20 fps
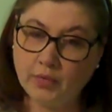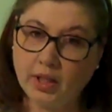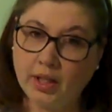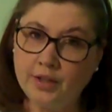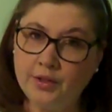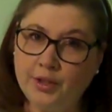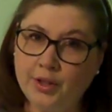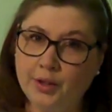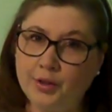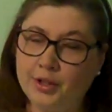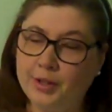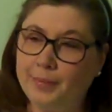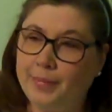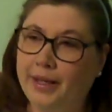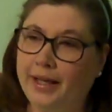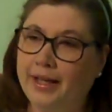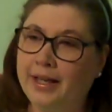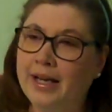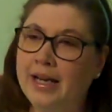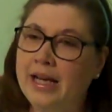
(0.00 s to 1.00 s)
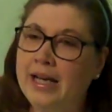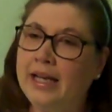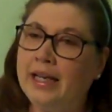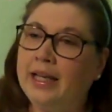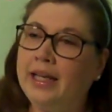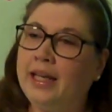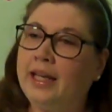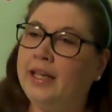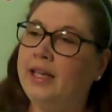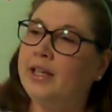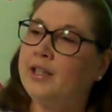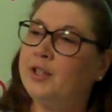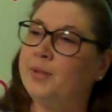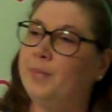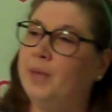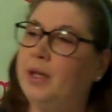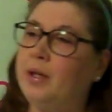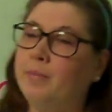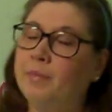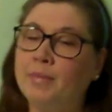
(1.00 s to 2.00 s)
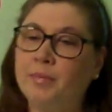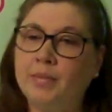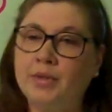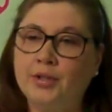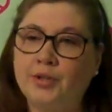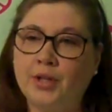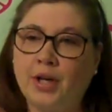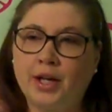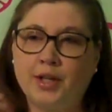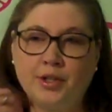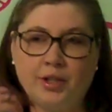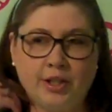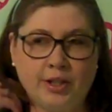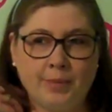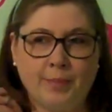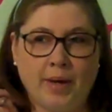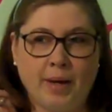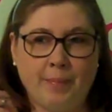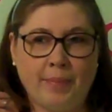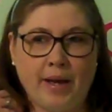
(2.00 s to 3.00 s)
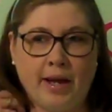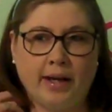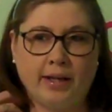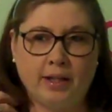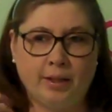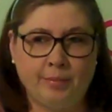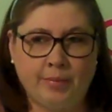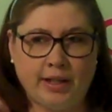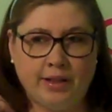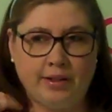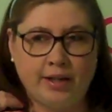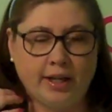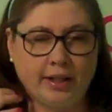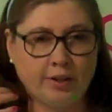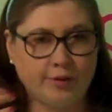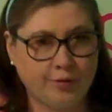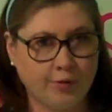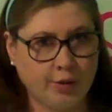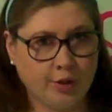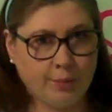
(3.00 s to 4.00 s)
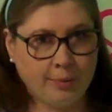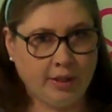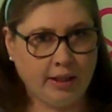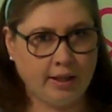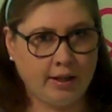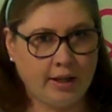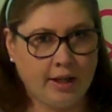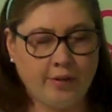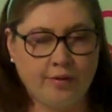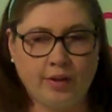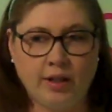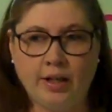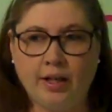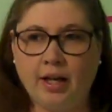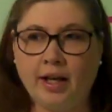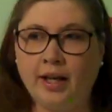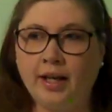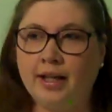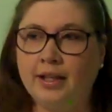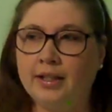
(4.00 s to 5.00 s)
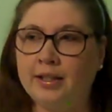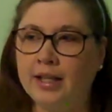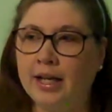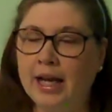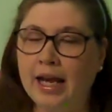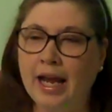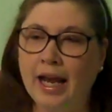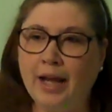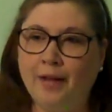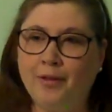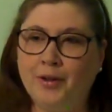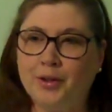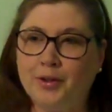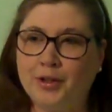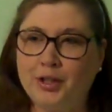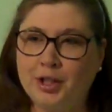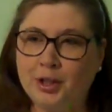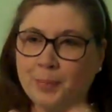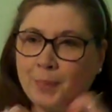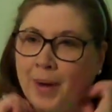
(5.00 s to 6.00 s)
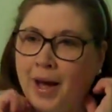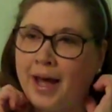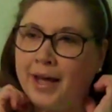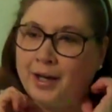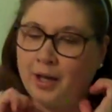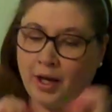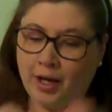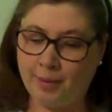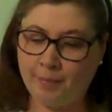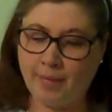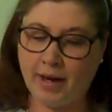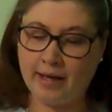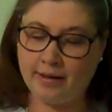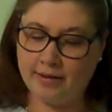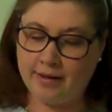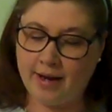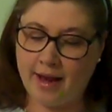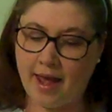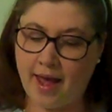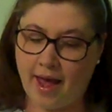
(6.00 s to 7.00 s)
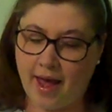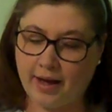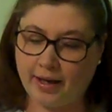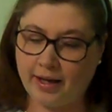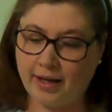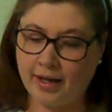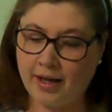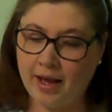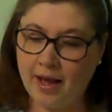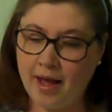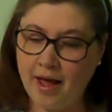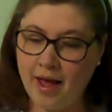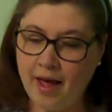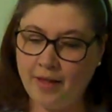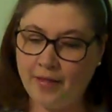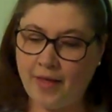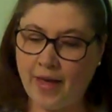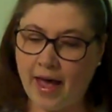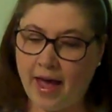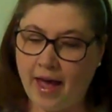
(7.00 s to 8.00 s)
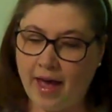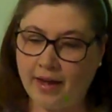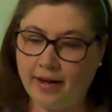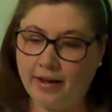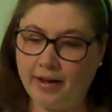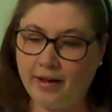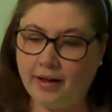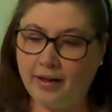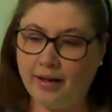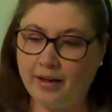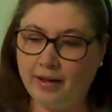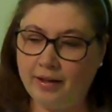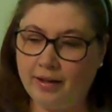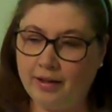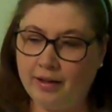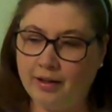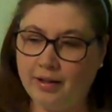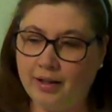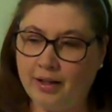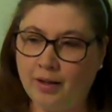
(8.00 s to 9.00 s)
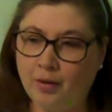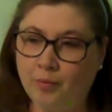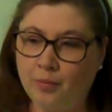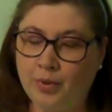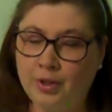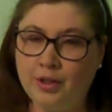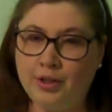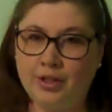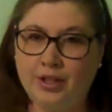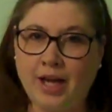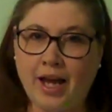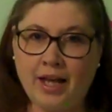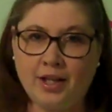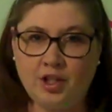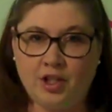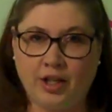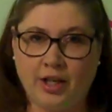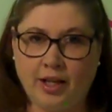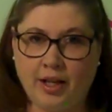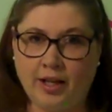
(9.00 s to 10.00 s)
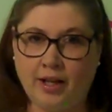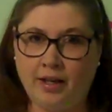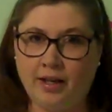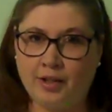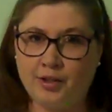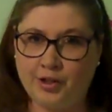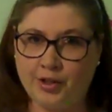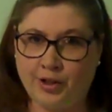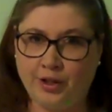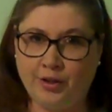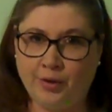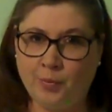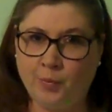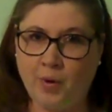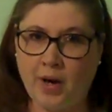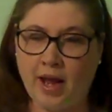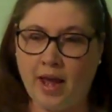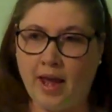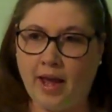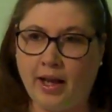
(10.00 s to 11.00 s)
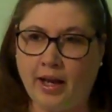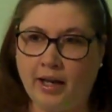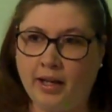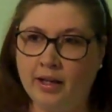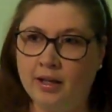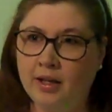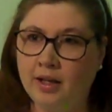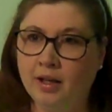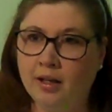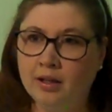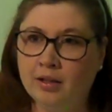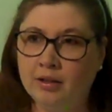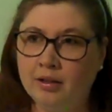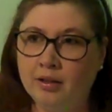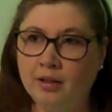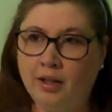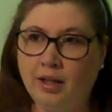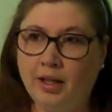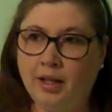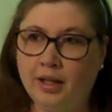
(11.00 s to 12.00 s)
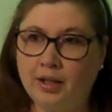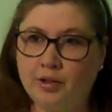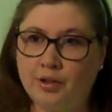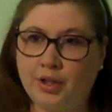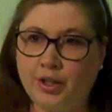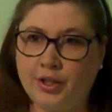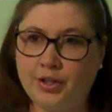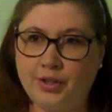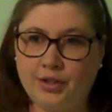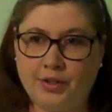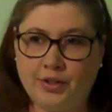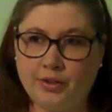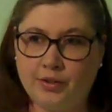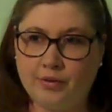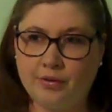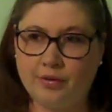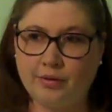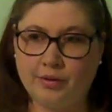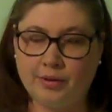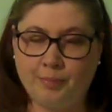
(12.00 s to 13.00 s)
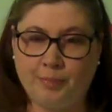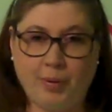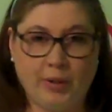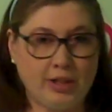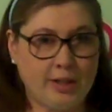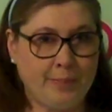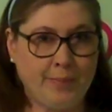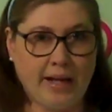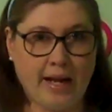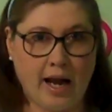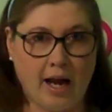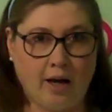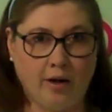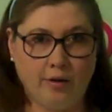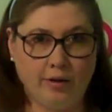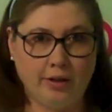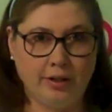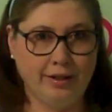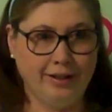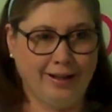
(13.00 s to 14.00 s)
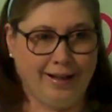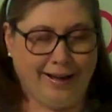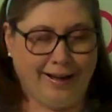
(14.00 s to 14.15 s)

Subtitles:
can do to me. He massages my back and my neck for me every night, and there's a spot on my neck that when you touch it a certain way, it just puts me out